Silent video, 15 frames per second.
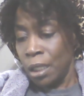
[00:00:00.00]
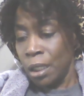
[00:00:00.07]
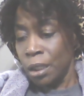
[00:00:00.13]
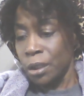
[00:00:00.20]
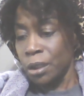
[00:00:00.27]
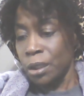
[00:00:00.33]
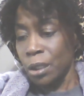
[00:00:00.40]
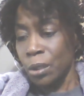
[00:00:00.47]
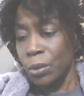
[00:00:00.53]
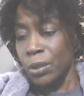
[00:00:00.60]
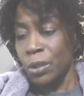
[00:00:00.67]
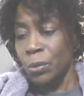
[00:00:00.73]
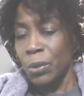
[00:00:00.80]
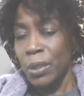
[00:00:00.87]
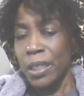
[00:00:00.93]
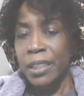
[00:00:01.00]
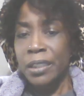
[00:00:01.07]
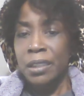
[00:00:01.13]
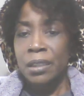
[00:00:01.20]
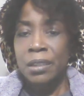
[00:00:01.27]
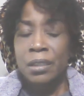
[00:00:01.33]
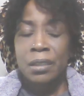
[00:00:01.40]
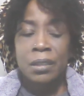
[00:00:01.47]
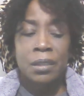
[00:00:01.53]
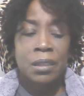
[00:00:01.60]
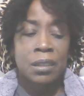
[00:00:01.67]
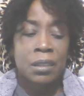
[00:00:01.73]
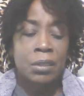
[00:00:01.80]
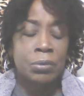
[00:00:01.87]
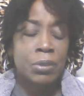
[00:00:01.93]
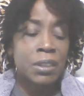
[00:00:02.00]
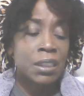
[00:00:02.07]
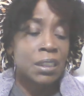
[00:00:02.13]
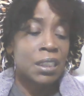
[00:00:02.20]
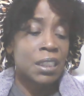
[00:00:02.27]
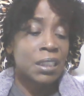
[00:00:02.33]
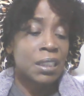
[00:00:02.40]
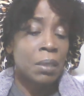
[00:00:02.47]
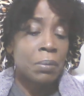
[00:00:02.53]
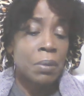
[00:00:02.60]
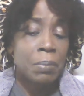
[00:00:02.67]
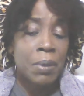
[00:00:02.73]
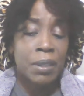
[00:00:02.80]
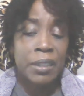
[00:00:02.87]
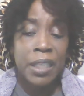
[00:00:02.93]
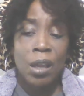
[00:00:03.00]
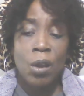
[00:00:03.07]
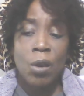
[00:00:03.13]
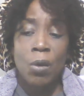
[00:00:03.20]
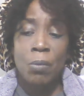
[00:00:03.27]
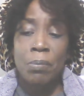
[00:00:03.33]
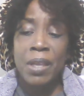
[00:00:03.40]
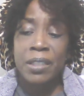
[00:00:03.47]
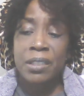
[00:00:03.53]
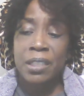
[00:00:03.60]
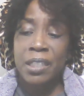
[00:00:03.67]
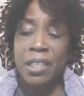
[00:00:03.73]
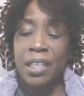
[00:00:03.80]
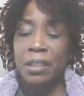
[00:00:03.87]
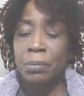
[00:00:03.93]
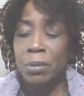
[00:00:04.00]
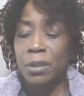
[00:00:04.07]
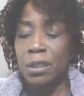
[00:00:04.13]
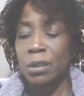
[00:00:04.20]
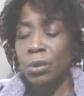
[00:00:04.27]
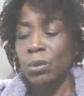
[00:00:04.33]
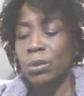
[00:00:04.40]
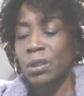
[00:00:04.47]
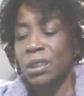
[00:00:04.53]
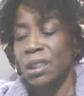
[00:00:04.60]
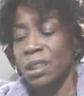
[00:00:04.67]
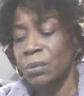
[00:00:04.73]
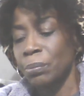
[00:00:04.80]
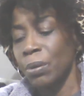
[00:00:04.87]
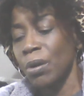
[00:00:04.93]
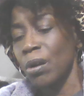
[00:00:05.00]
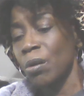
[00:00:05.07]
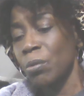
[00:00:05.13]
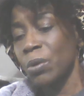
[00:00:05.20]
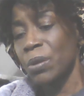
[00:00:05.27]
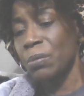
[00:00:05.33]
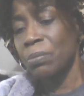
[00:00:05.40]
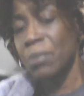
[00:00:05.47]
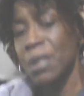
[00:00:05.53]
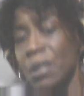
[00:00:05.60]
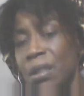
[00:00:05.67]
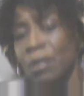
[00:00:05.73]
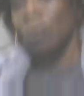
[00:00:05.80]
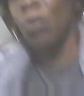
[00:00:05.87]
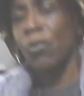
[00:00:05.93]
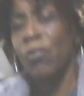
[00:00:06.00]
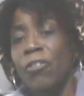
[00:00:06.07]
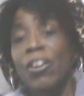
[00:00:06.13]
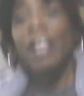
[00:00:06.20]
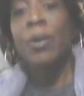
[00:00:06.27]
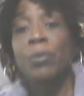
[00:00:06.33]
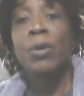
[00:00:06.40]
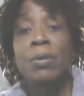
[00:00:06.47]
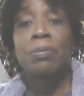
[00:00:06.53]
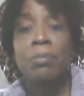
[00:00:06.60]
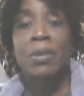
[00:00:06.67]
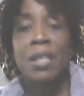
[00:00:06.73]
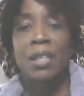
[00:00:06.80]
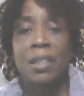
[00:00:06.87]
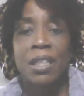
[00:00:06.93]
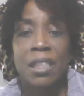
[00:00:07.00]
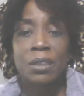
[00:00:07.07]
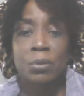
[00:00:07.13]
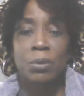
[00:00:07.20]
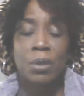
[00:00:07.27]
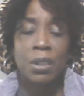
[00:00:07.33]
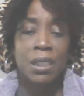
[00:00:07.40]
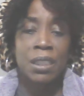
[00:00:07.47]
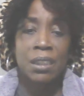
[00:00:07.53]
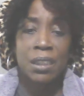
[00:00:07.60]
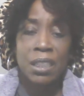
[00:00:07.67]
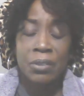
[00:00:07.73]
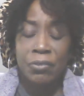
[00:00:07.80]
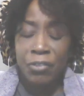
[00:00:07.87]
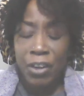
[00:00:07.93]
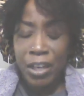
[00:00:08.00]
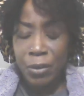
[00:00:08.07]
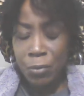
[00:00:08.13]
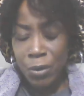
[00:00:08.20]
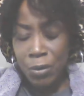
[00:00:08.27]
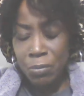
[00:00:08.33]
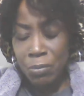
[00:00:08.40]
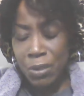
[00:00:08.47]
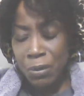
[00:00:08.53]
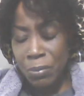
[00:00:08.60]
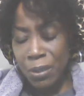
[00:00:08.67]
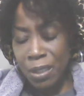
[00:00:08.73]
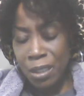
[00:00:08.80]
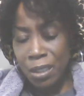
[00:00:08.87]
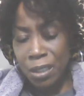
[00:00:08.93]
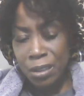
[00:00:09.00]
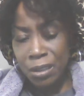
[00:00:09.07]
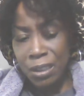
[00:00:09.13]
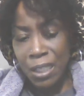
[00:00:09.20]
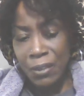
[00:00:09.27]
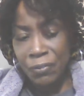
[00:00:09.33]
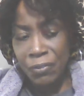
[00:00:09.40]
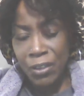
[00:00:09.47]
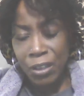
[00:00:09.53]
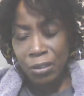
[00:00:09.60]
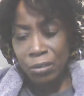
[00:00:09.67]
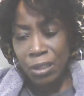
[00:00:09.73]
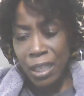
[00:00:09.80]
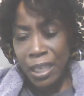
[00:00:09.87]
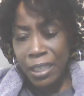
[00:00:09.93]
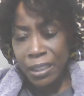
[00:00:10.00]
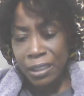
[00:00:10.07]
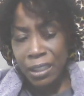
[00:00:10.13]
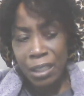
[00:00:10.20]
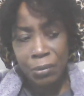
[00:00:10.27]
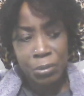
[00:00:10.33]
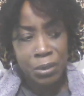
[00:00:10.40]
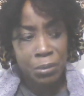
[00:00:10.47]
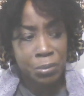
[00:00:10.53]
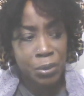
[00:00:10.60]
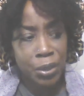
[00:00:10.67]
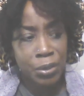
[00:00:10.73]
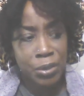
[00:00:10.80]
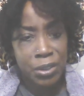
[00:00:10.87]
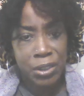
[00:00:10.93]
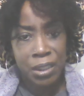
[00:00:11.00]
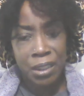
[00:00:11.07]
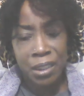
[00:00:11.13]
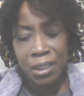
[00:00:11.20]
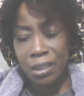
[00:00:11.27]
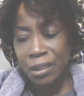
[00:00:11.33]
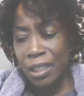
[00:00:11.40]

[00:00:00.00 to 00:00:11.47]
So anyway, Teresa said something about they all met together, but Dolores and Paul would meet, or Frank would meet. That's what it is, and Frank would meet because they felt like there was some dirty shit.